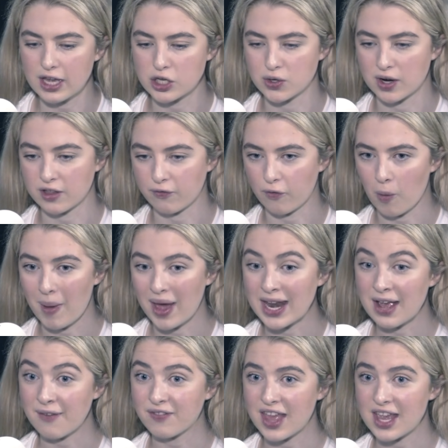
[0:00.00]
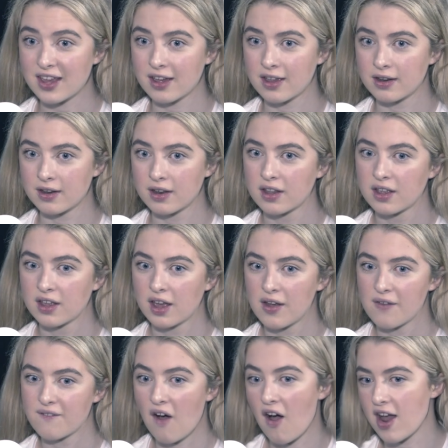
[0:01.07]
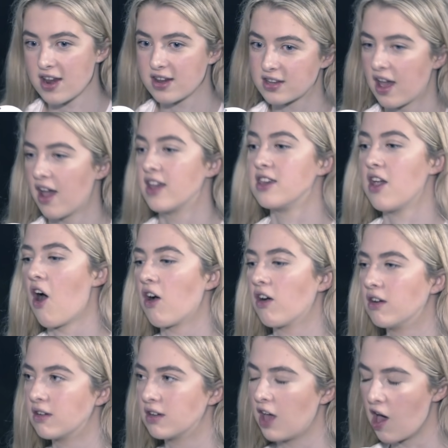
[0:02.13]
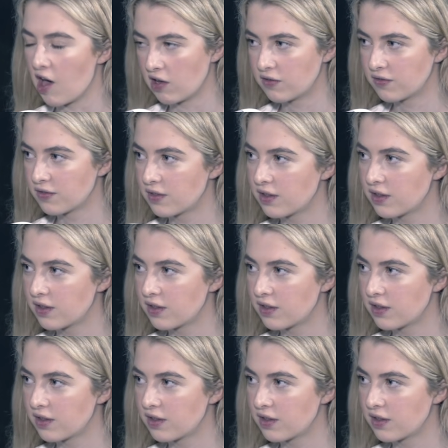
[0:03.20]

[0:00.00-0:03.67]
interest from. And if they can find a young girl